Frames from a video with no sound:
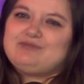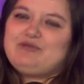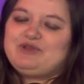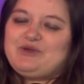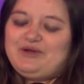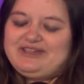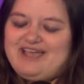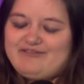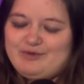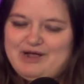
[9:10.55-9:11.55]
I've been going to
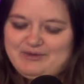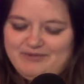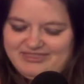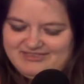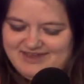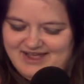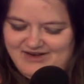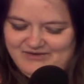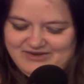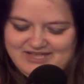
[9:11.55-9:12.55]
that for about a month
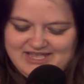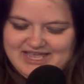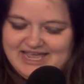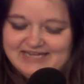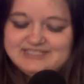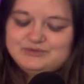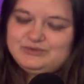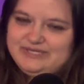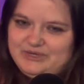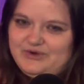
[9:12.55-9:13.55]
now, and it's
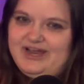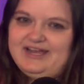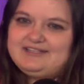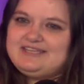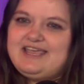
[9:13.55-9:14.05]
really great.